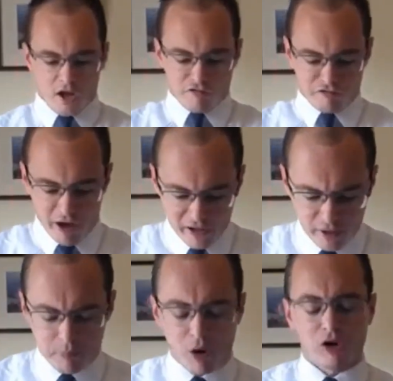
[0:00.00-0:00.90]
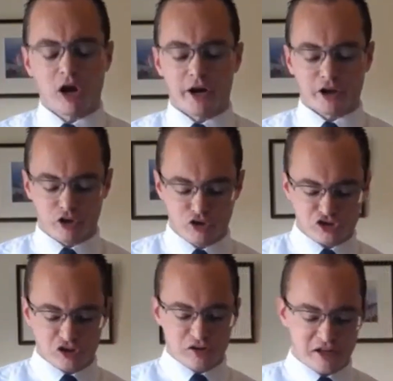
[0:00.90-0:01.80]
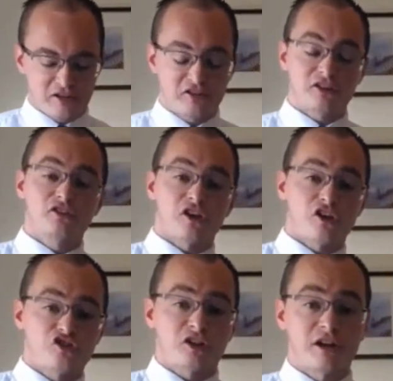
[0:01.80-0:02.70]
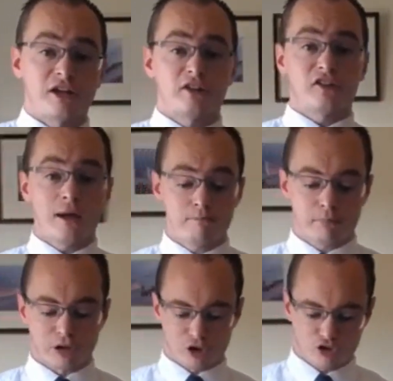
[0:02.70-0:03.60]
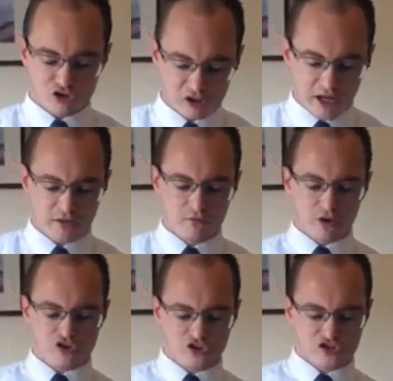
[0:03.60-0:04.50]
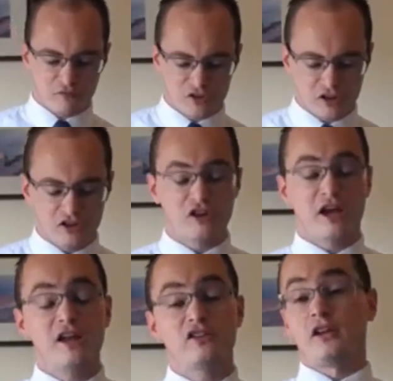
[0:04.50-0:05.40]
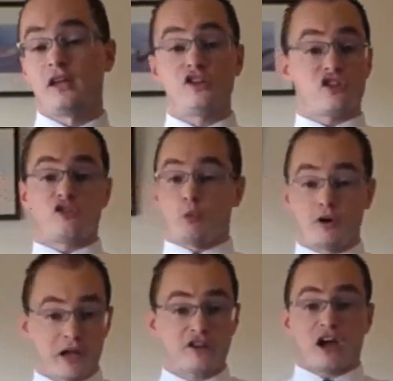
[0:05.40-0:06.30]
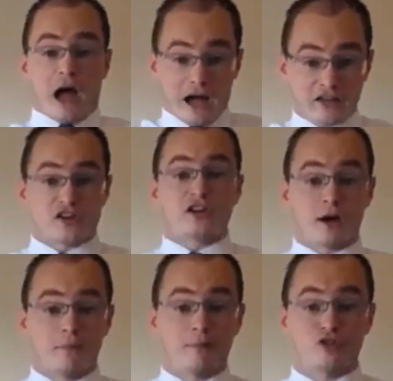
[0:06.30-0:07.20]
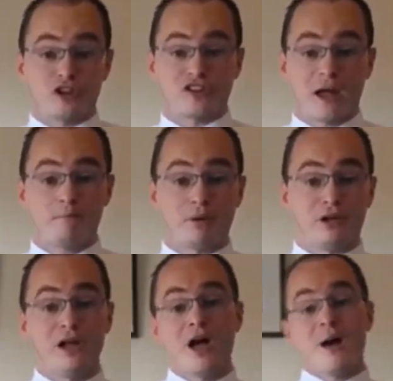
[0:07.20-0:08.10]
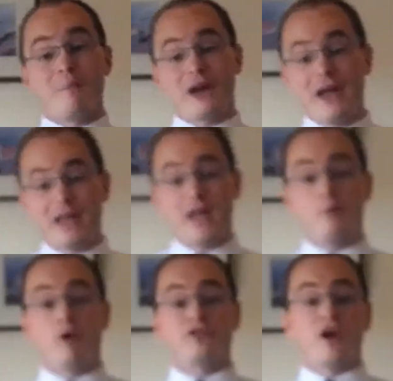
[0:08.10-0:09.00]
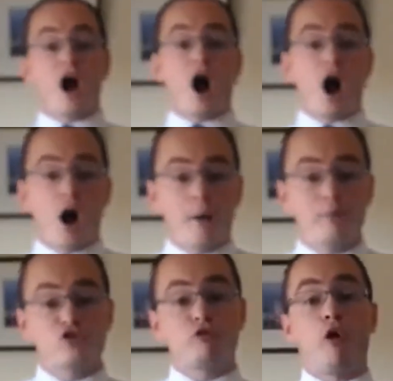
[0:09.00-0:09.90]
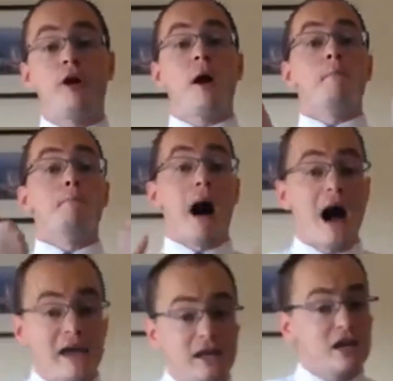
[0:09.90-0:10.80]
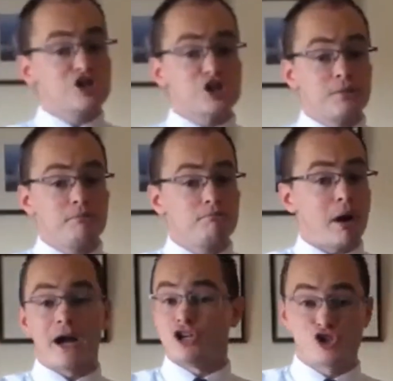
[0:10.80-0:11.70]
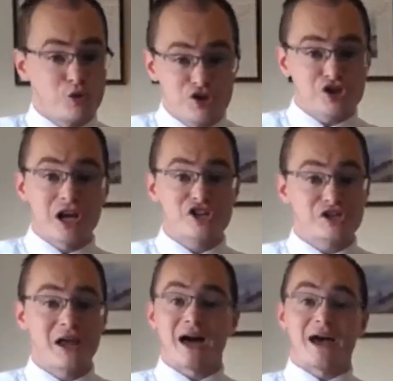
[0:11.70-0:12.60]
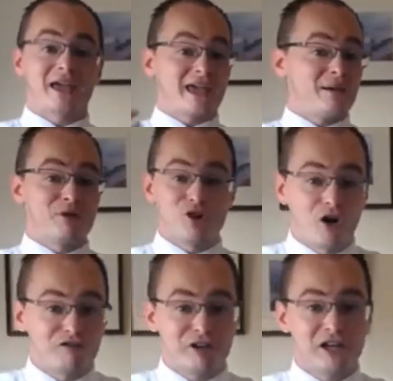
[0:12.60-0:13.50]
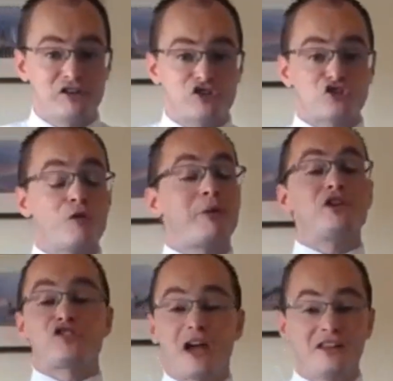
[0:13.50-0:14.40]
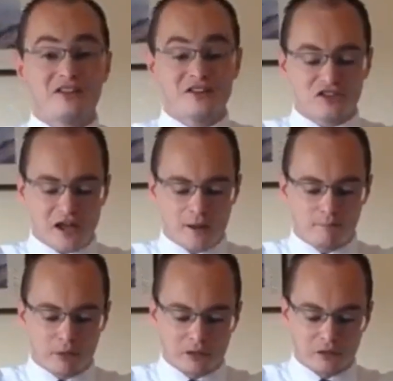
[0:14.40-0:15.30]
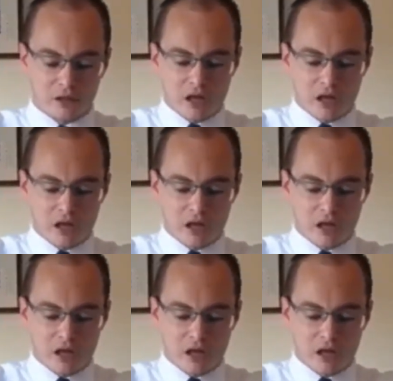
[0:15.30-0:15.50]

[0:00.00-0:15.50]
Finally, Paul argues that he didn't desecrate the temple. You see that in verses 17 to 18. He says, well, yes, I did come up to the temple, but I came with alms for my nation, my Jewish nation, and I came with offerings to present in the temple.